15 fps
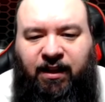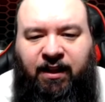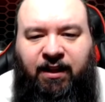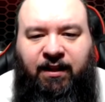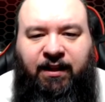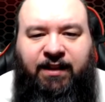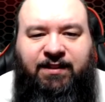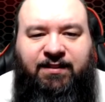
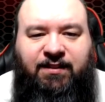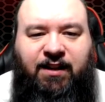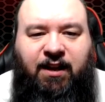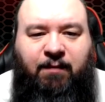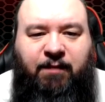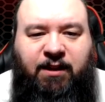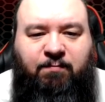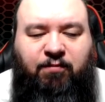Let's see how
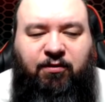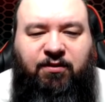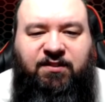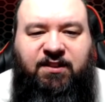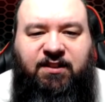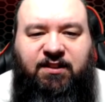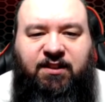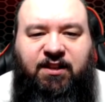many pulls
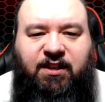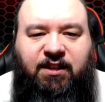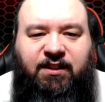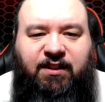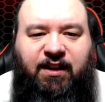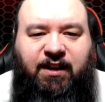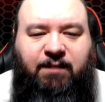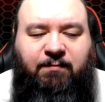it's going to
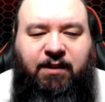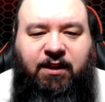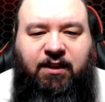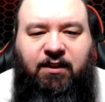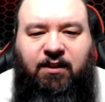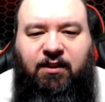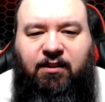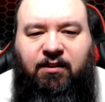take me
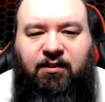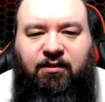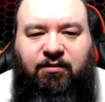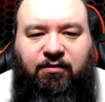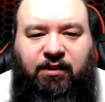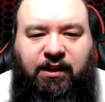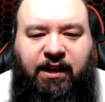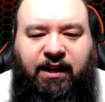
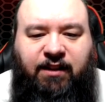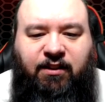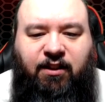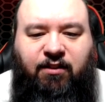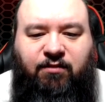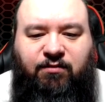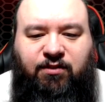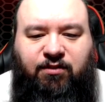to get
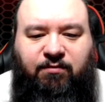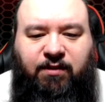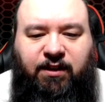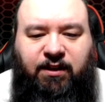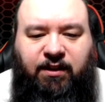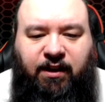those three.